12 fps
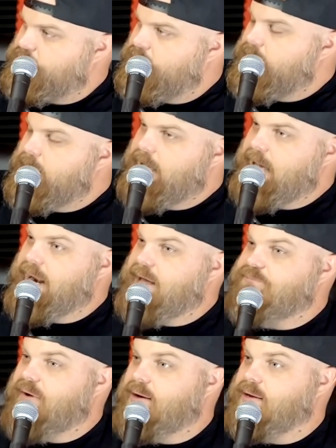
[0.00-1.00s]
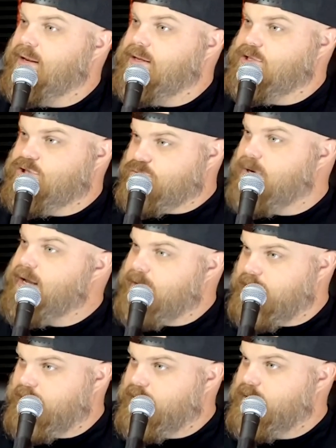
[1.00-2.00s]
Right. And I found it
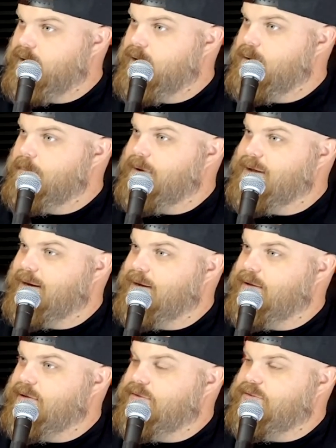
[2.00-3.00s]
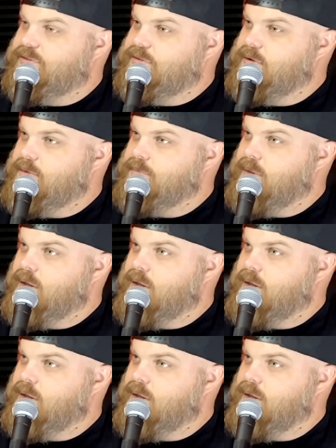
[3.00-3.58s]
intriguing because